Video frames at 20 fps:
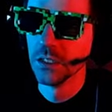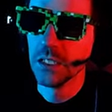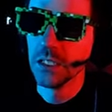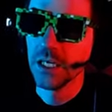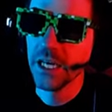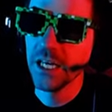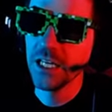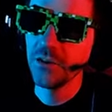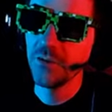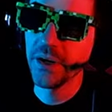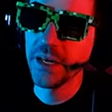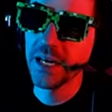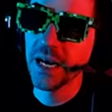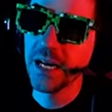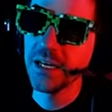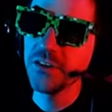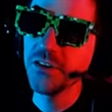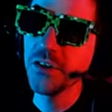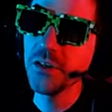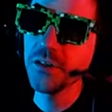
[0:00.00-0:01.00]
Anyway, I
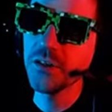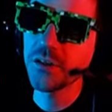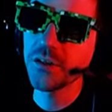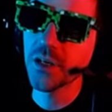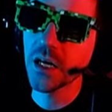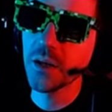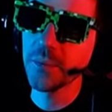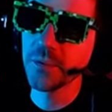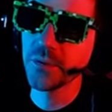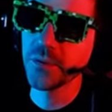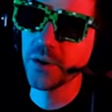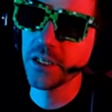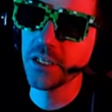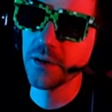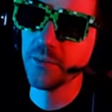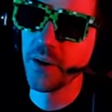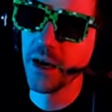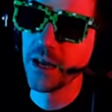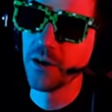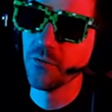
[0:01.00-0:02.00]
just upgraded
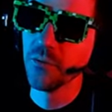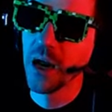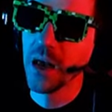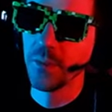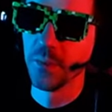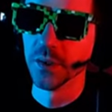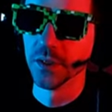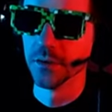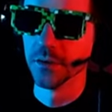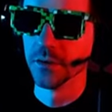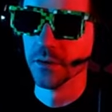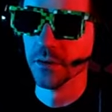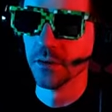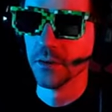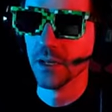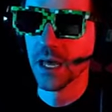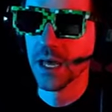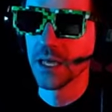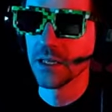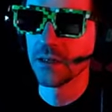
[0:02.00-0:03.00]
my weapon,
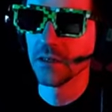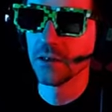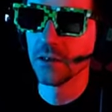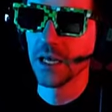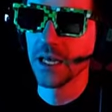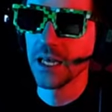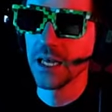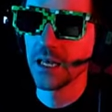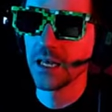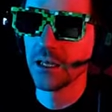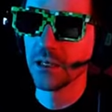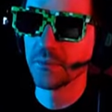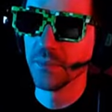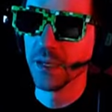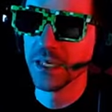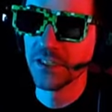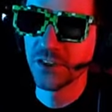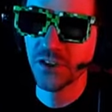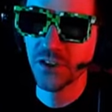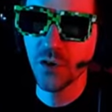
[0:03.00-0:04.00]
and I my
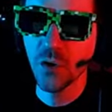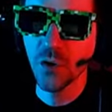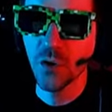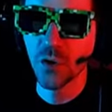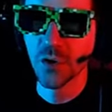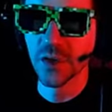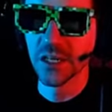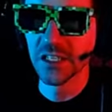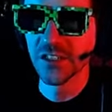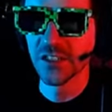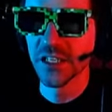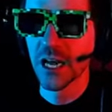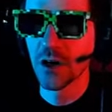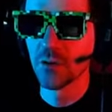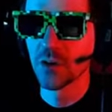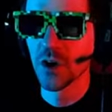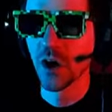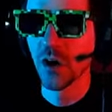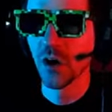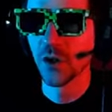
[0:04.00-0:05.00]
sword is now
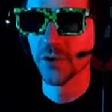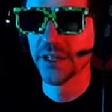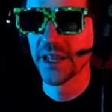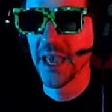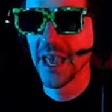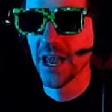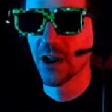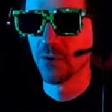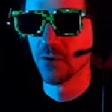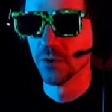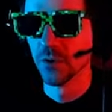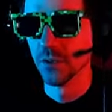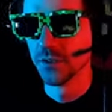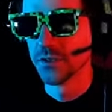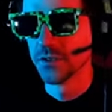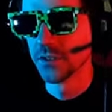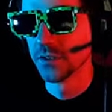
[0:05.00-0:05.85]
called Herald.